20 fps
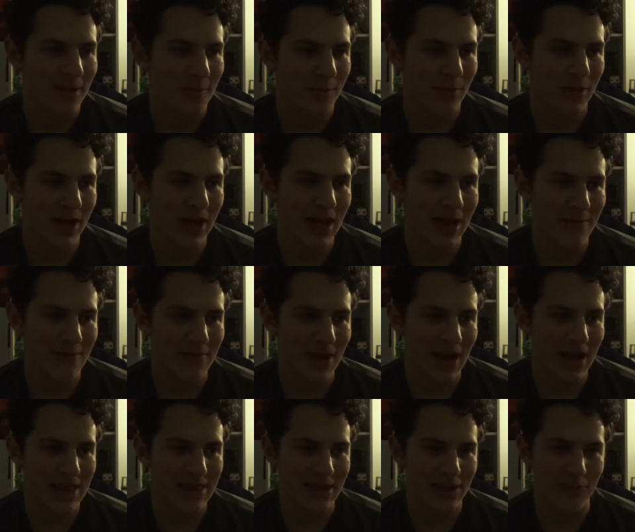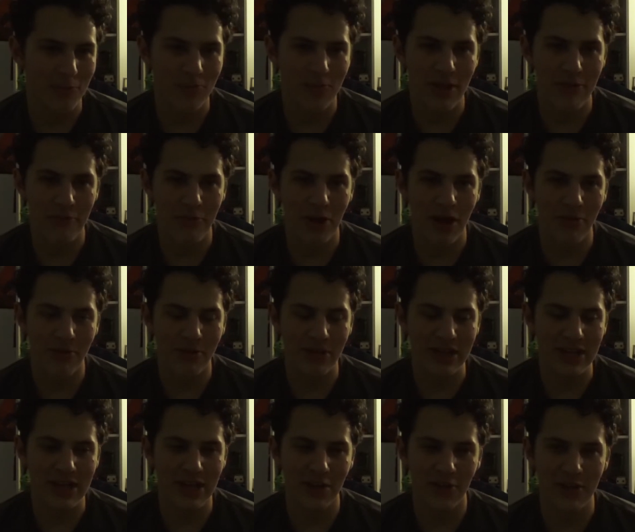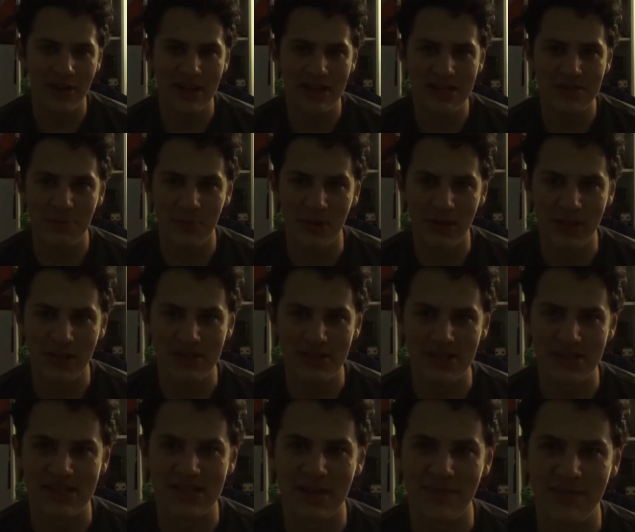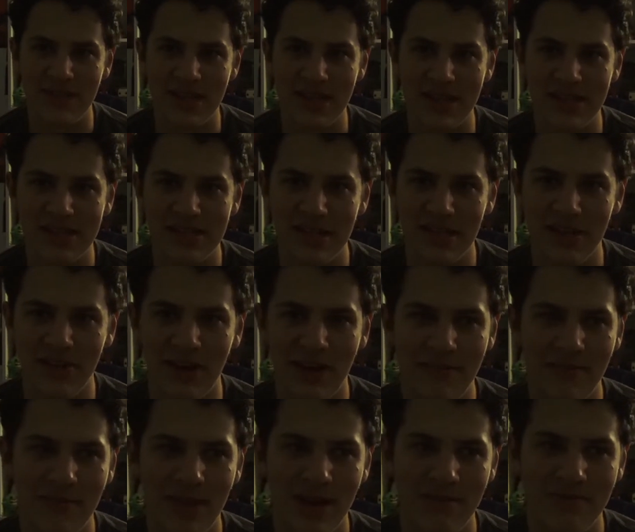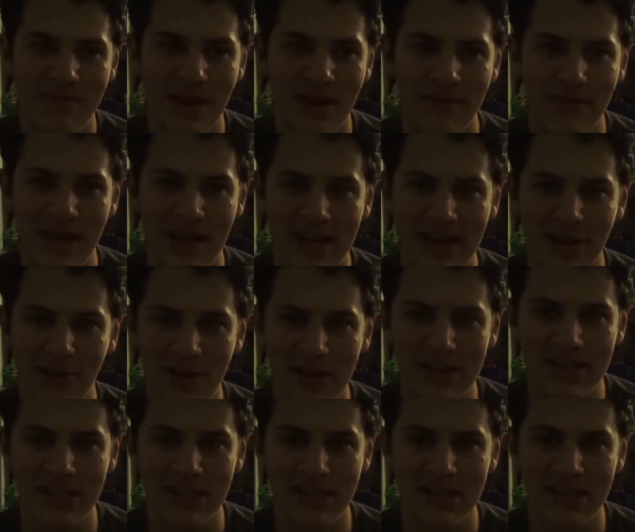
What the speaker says: but they're probably go into spoilers or something, so I'm not going